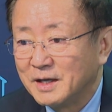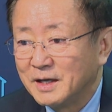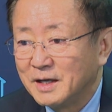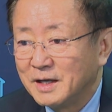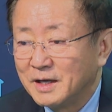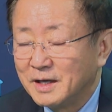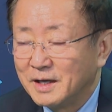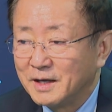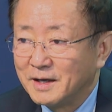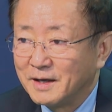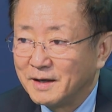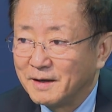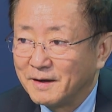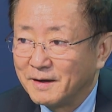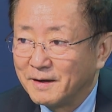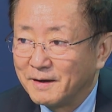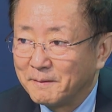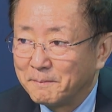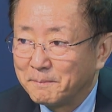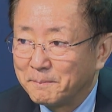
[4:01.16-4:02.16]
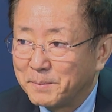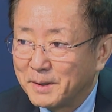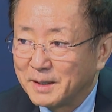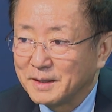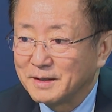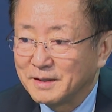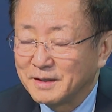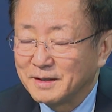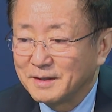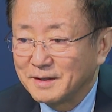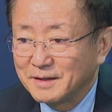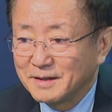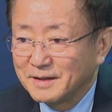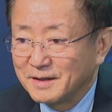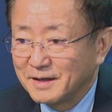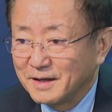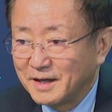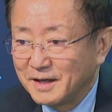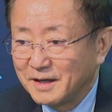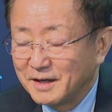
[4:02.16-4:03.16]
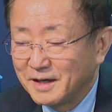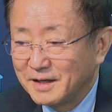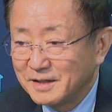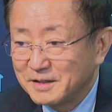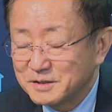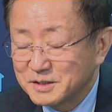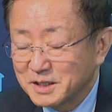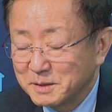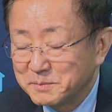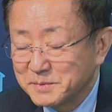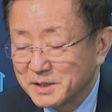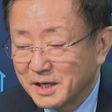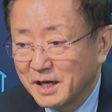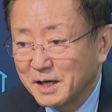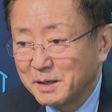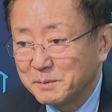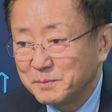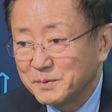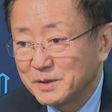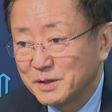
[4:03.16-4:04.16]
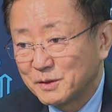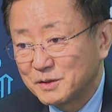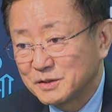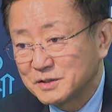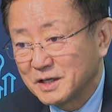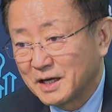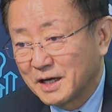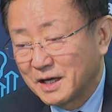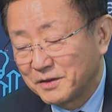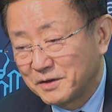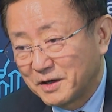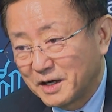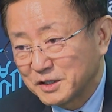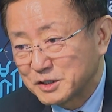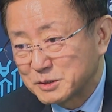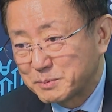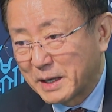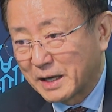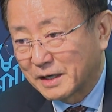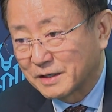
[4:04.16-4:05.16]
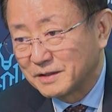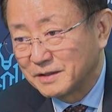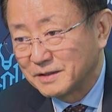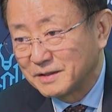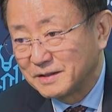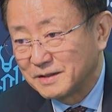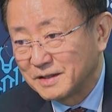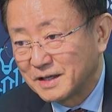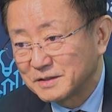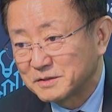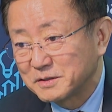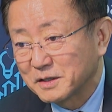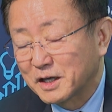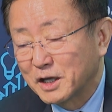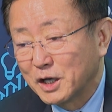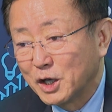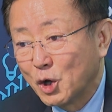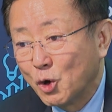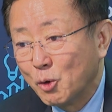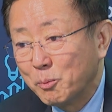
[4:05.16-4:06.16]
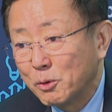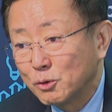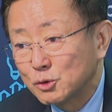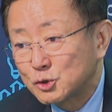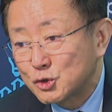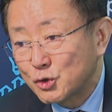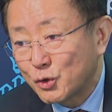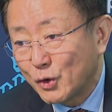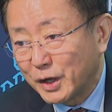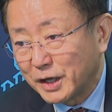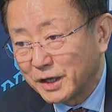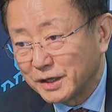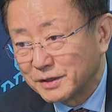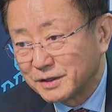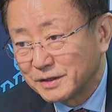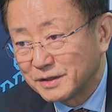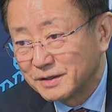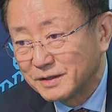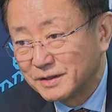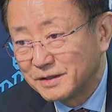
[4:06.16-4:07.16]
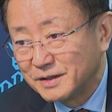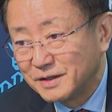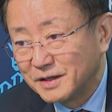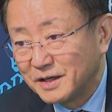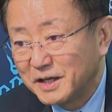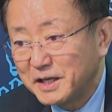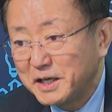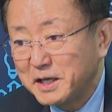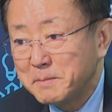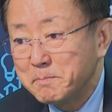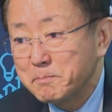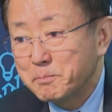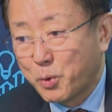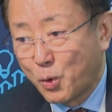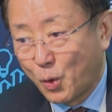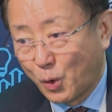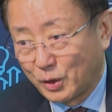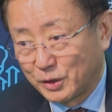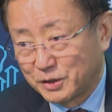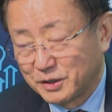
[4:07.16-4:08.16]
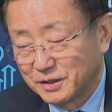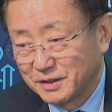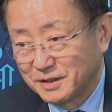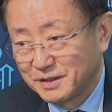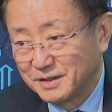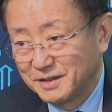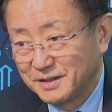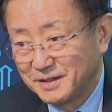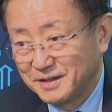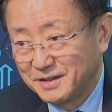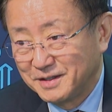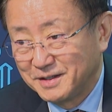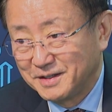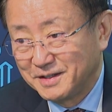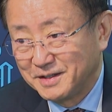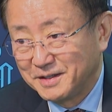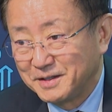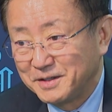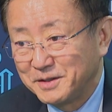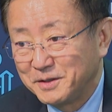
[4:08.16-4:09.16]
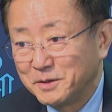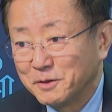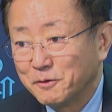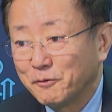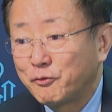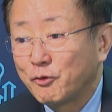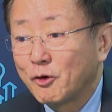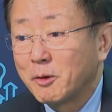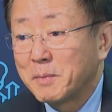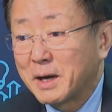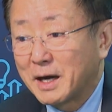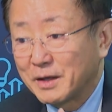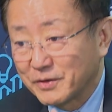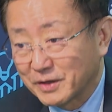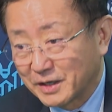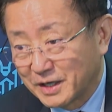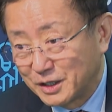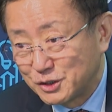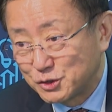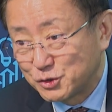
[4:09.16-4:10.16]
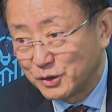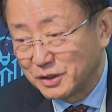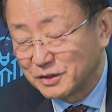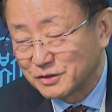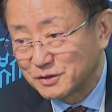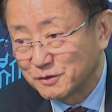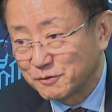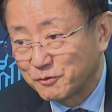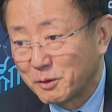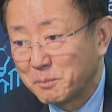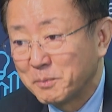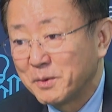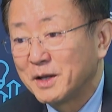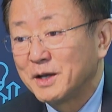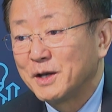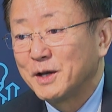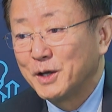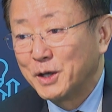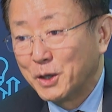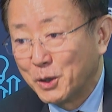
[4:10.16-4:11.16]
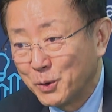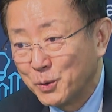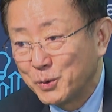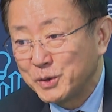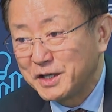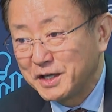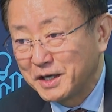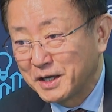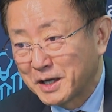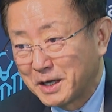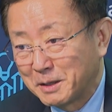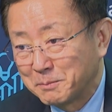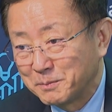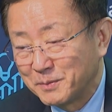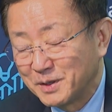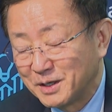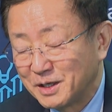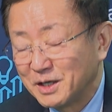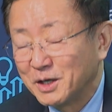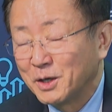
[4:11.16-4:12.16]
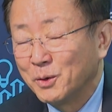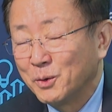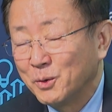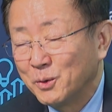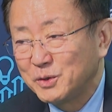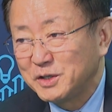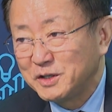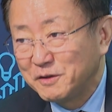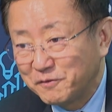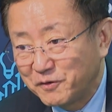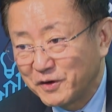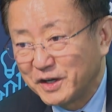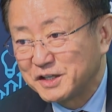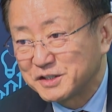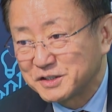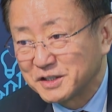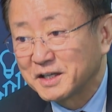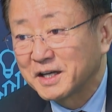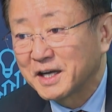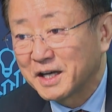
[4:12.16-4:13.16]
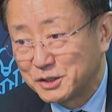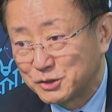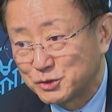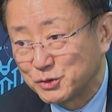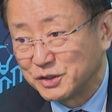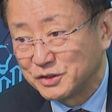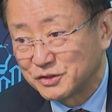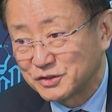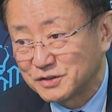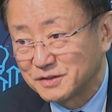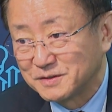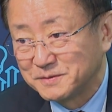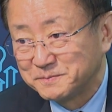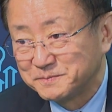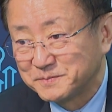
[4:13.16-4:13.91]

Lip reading: But at the same time, there's another aspect. That's a global trade, import, from other countries, from low income, low inflation countries.